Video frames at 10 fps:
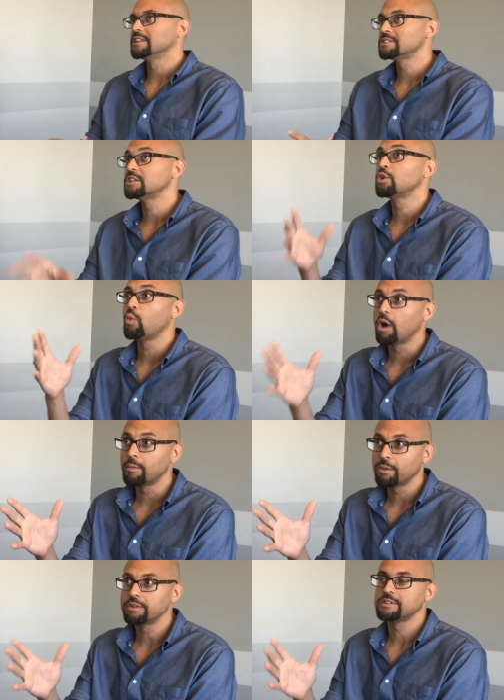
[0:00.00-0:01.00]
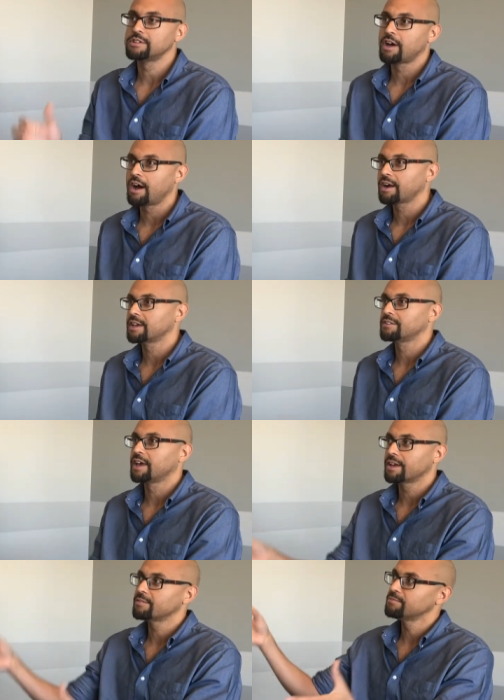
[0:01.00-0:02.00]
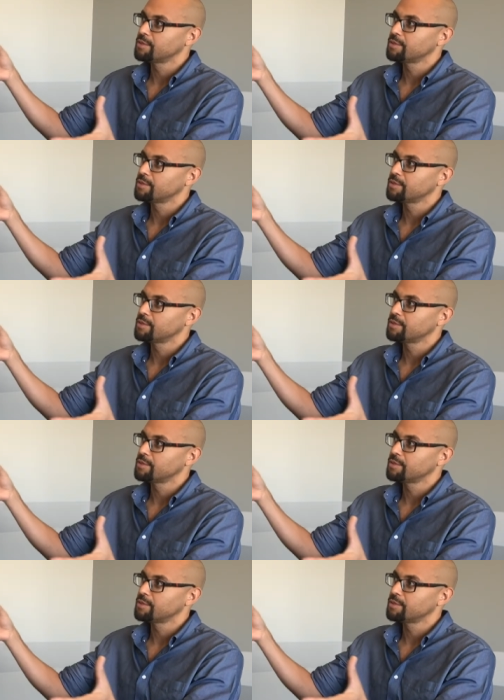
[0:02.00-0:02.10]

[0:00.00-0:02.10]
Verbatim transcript: listening to one person talk and like